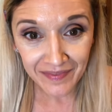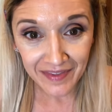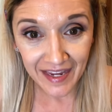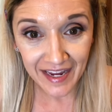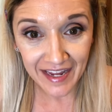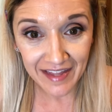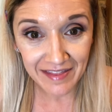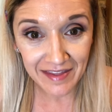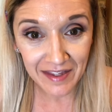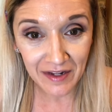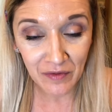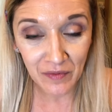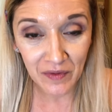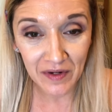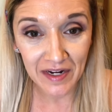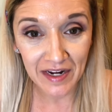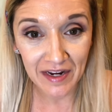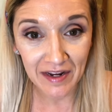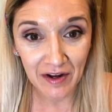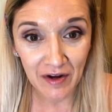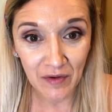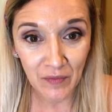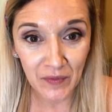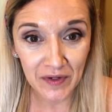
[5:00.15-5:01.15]
And then when
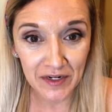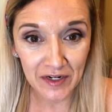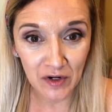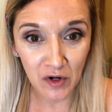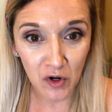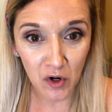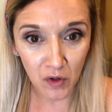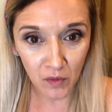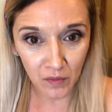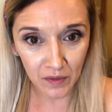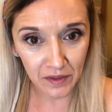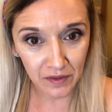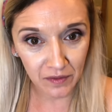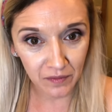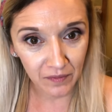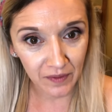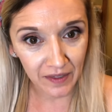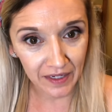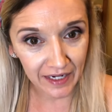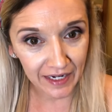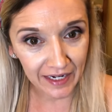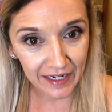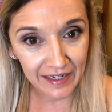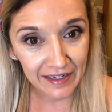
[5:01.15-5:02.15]
it all went
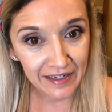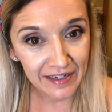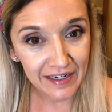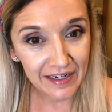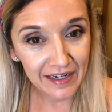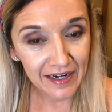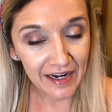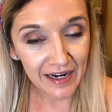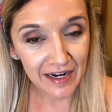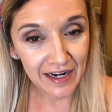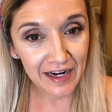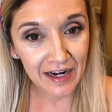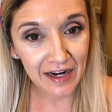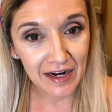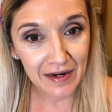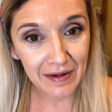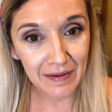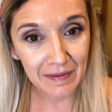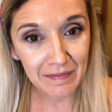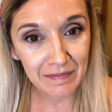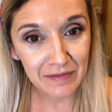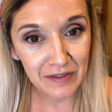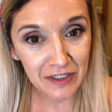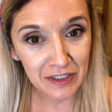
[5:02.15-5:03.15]
away,
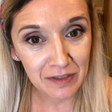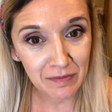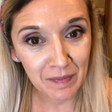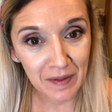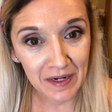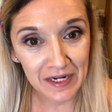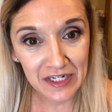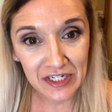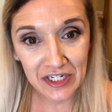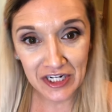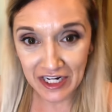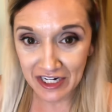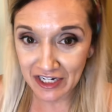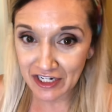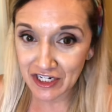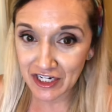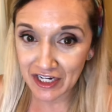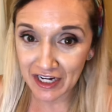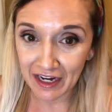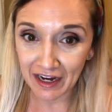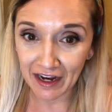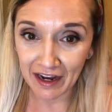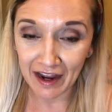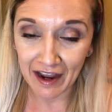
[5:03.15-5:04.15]
just by
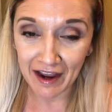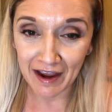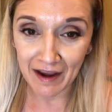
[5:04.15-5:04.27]
changing